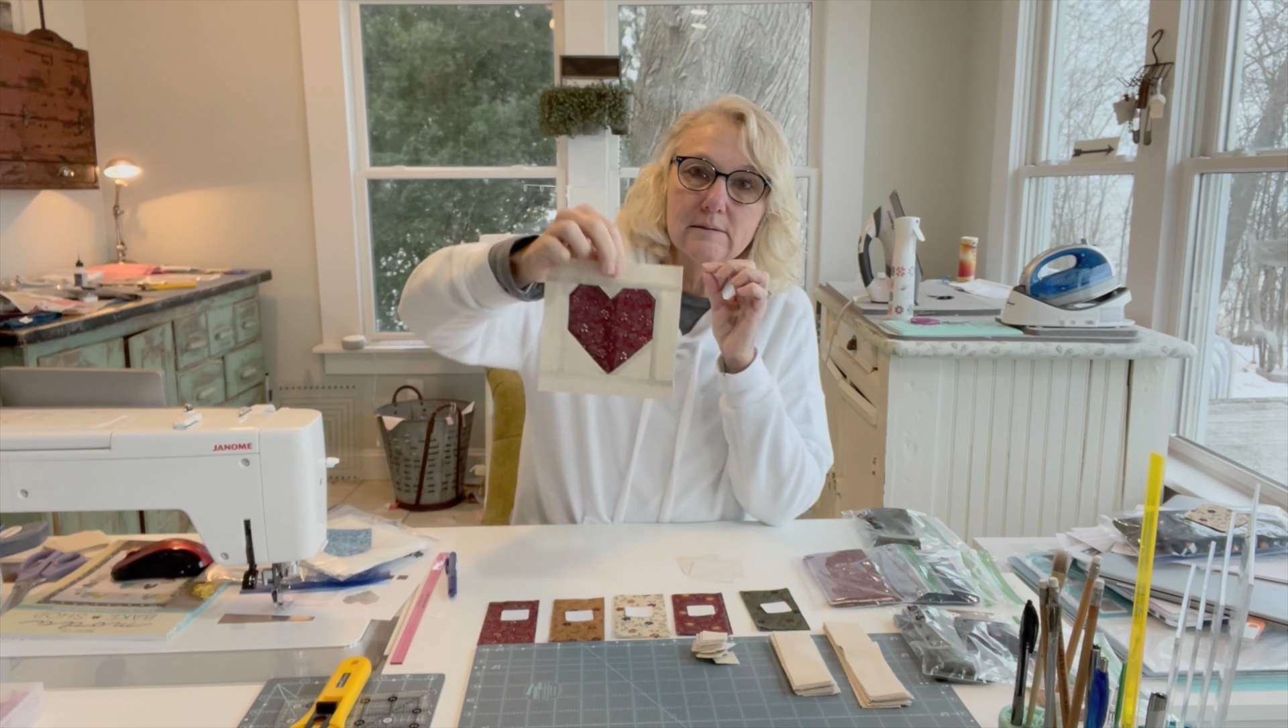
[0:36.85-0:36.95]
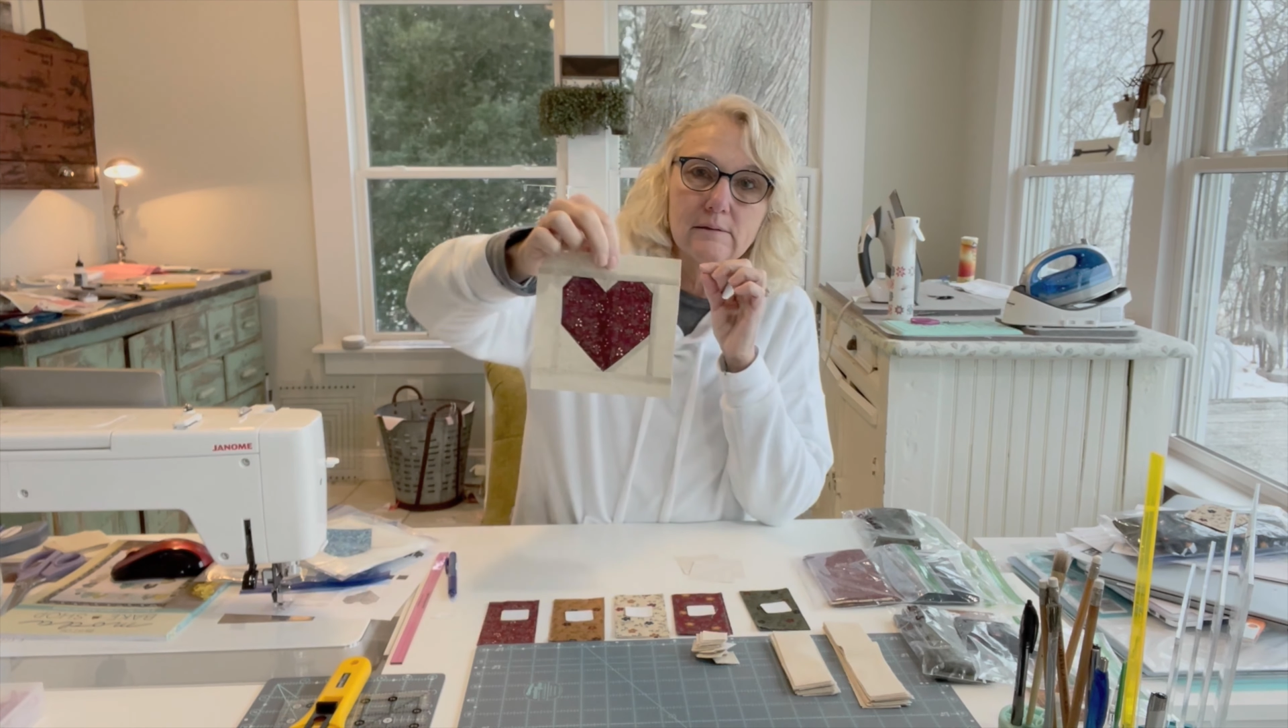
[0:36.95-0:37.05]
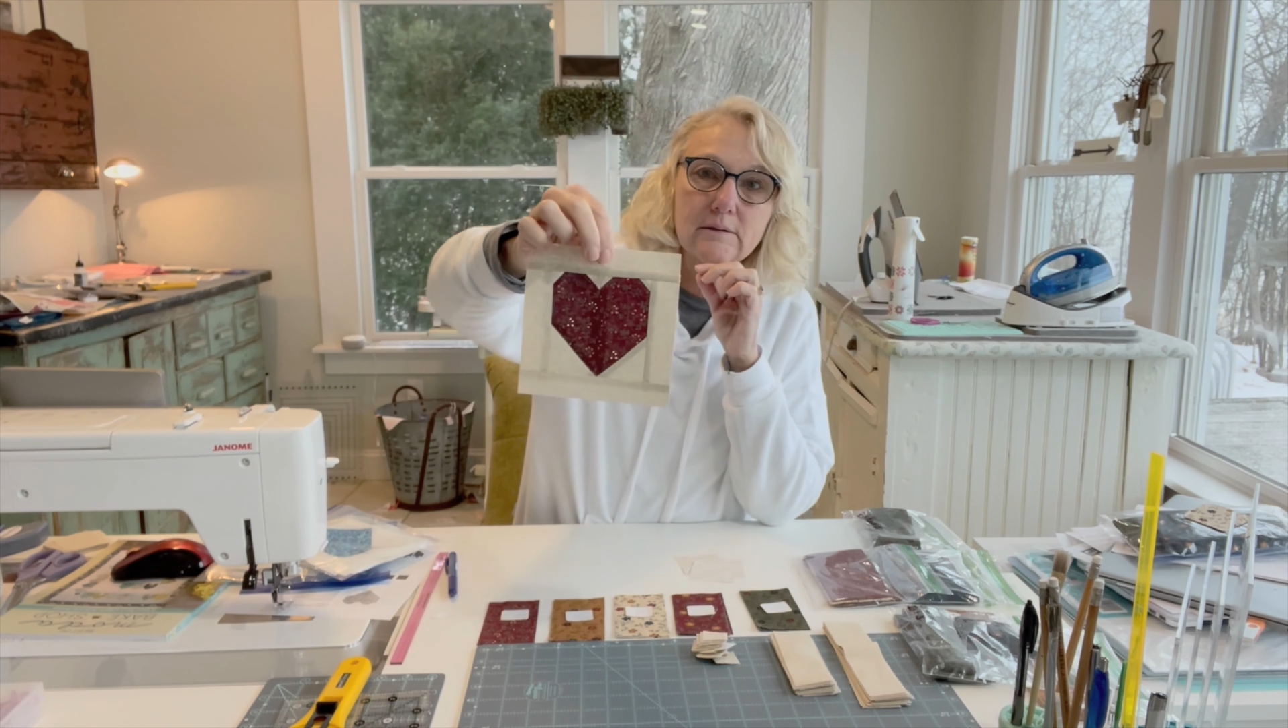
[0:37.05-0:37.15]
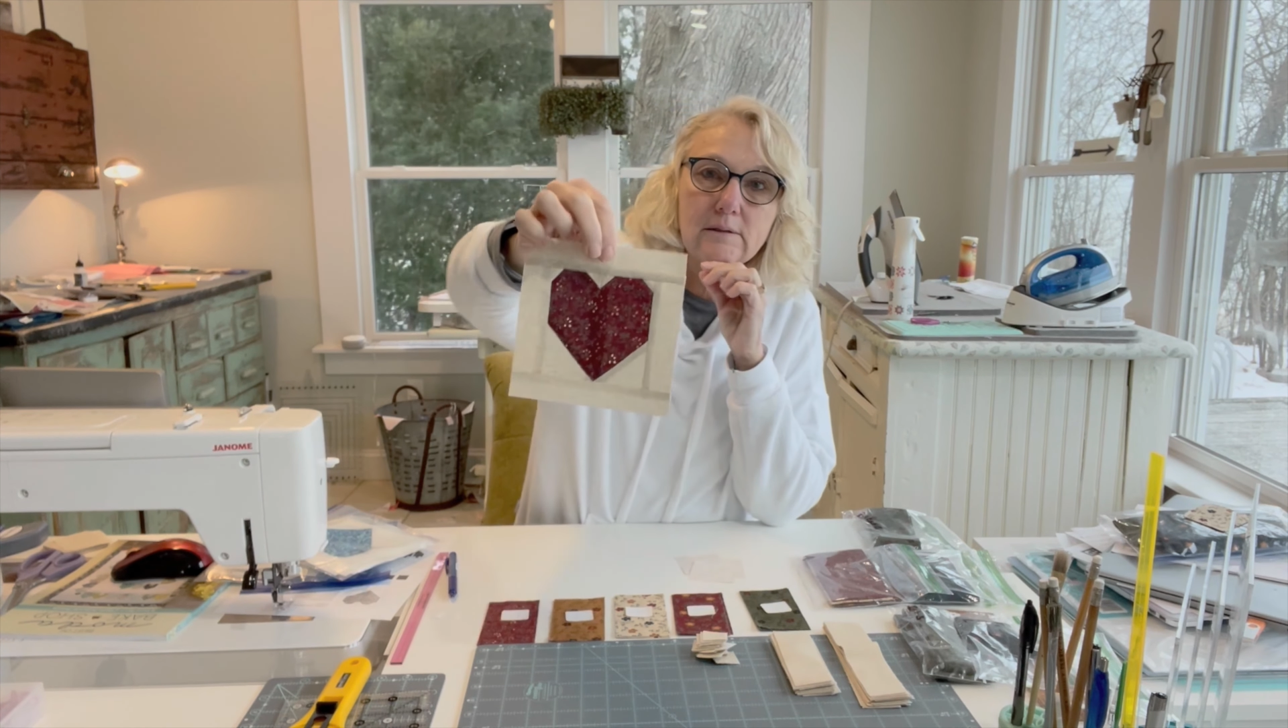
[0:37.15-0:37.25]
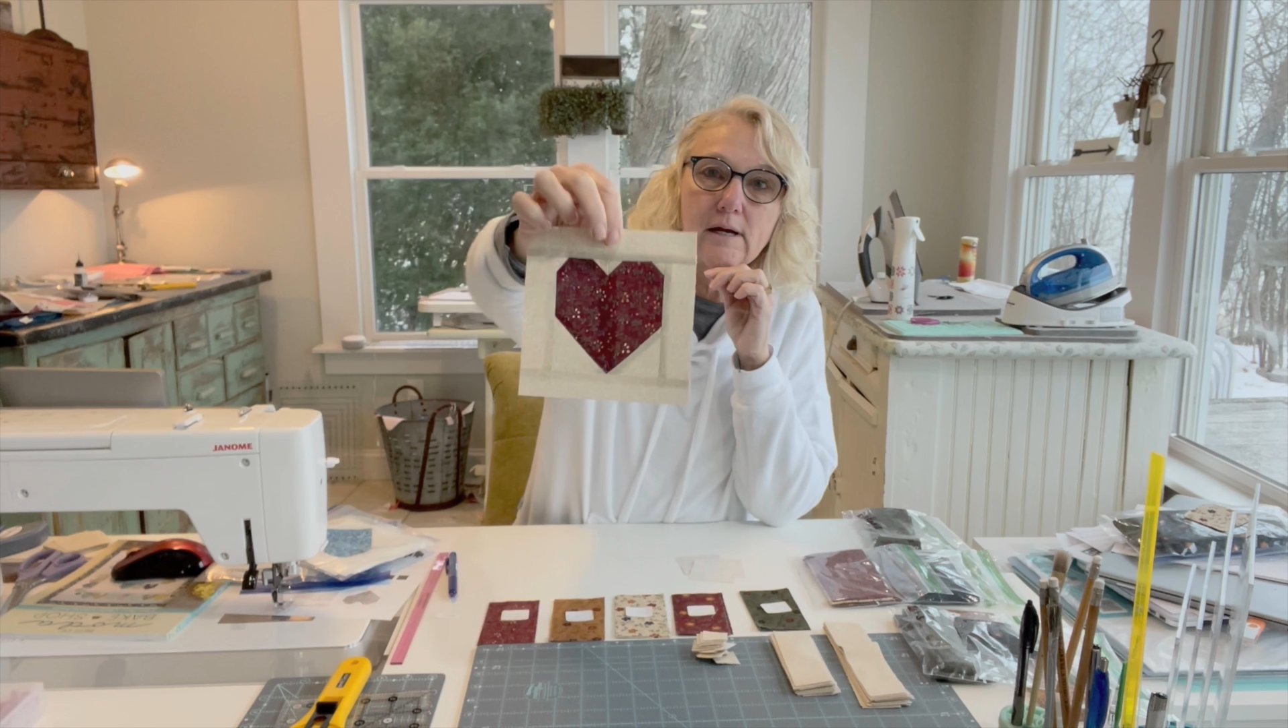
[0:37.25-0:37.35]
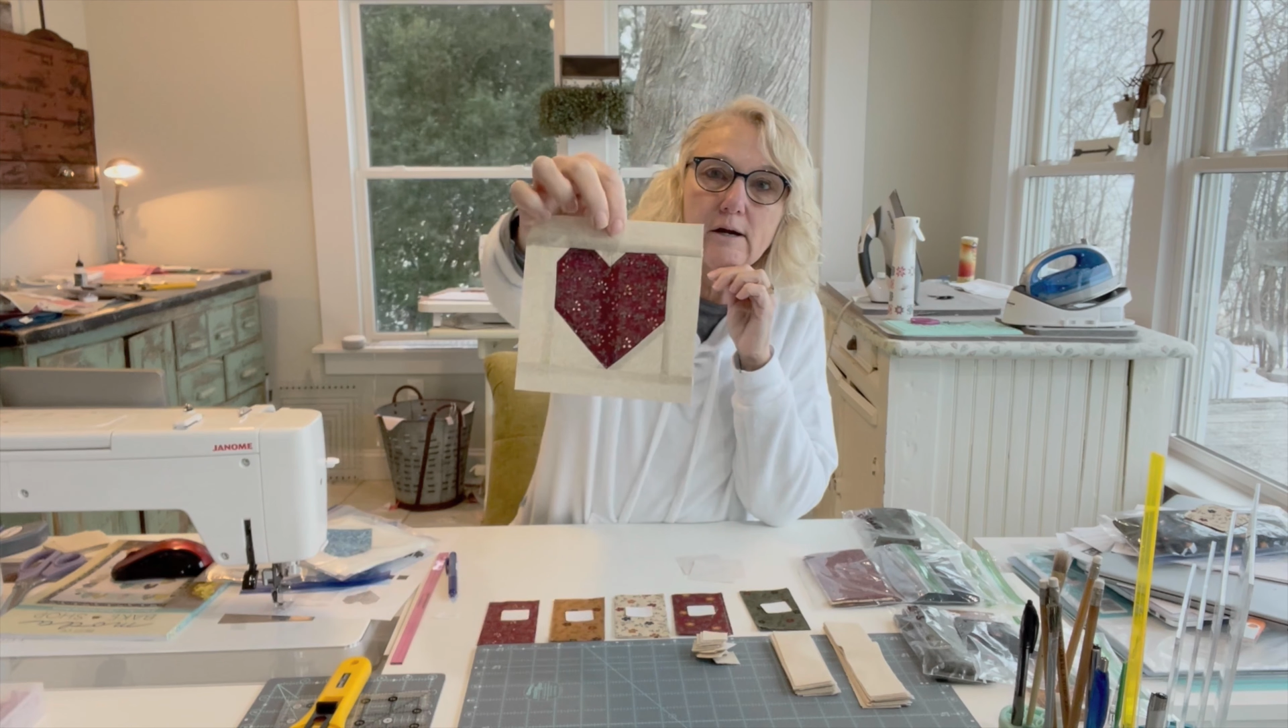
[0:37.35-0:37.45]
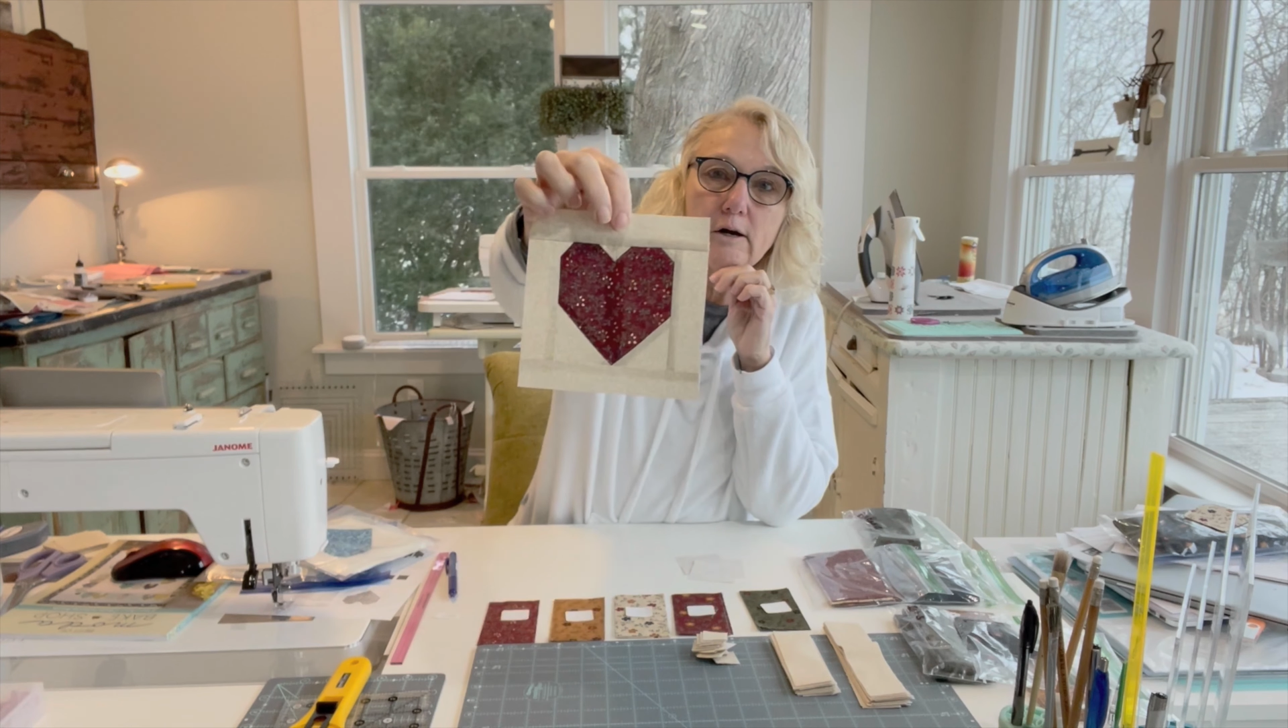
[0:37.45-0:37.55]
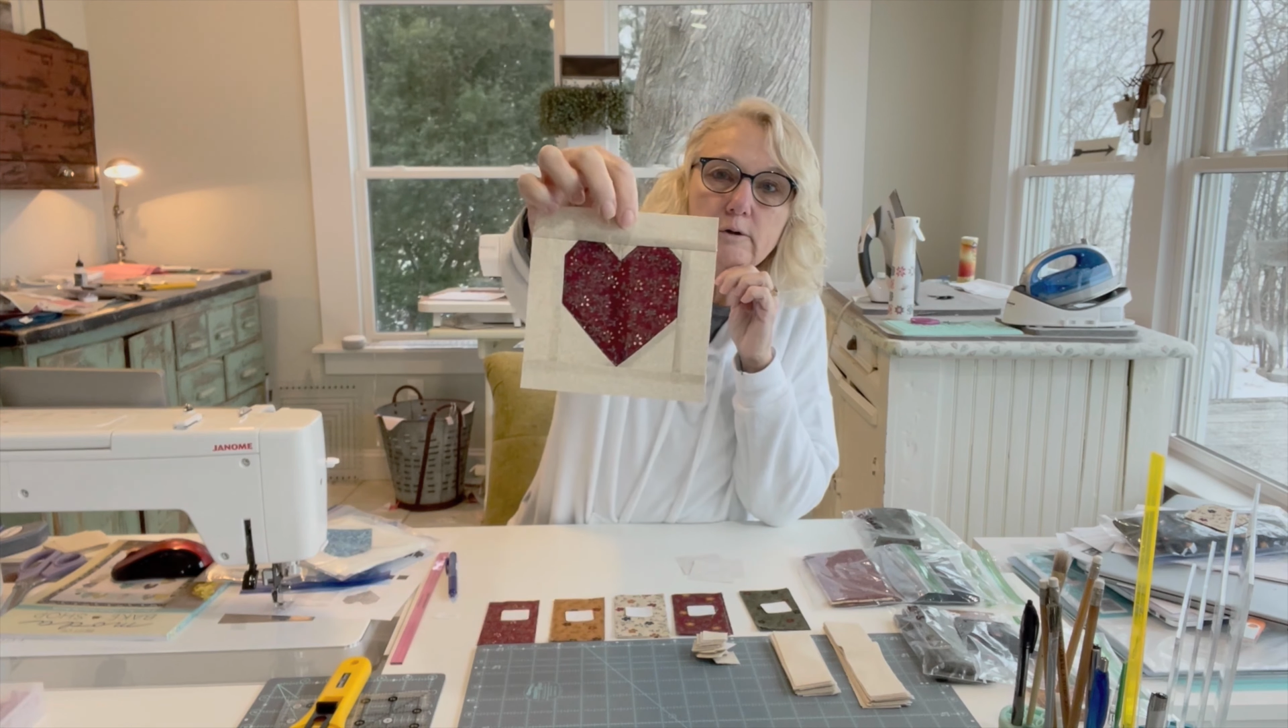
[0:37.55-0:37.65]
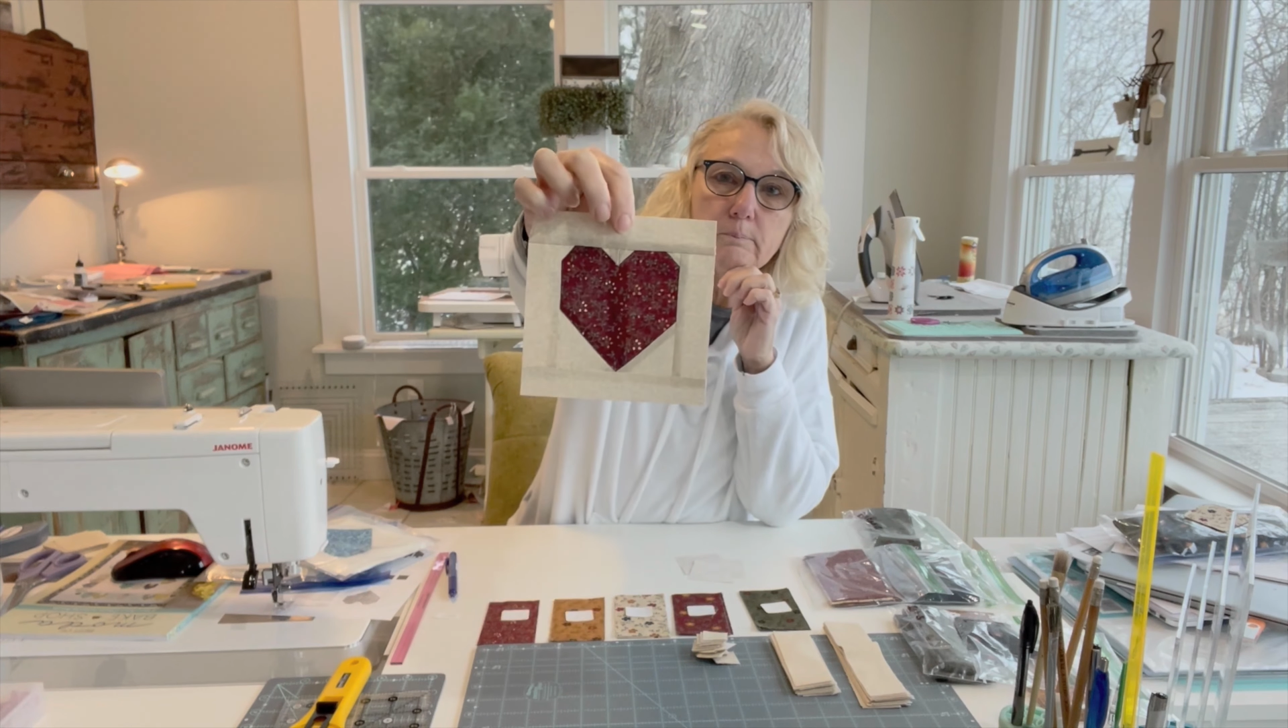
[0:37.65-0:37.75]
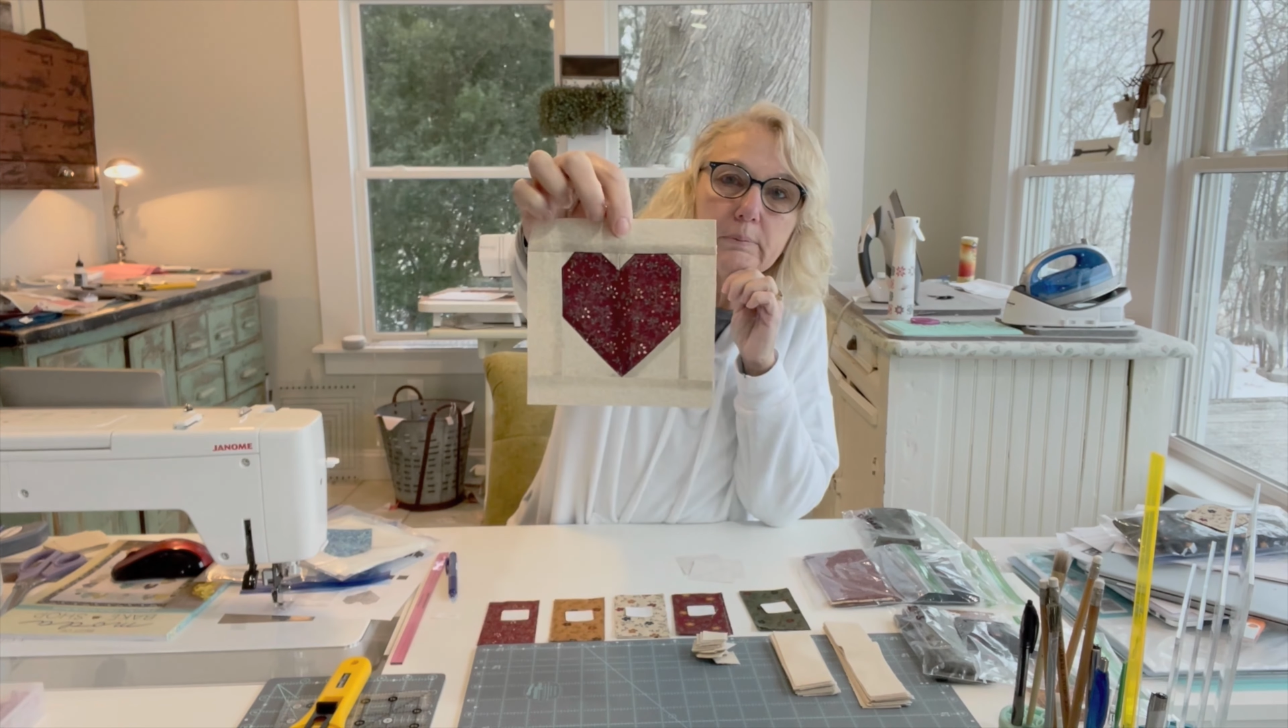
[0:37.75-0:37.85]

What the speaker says: little heart